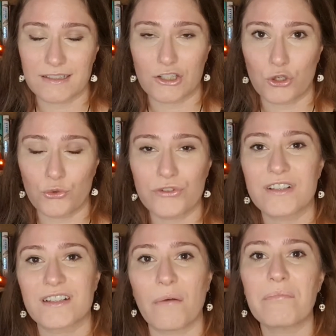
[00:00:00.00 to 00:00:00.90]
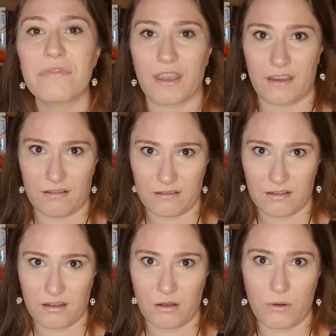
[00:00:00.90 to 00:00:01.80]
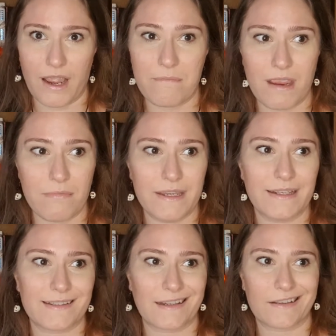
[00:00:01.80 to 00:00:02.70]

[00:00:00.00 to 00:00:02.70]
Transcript: do something. Okay, maybe it's like,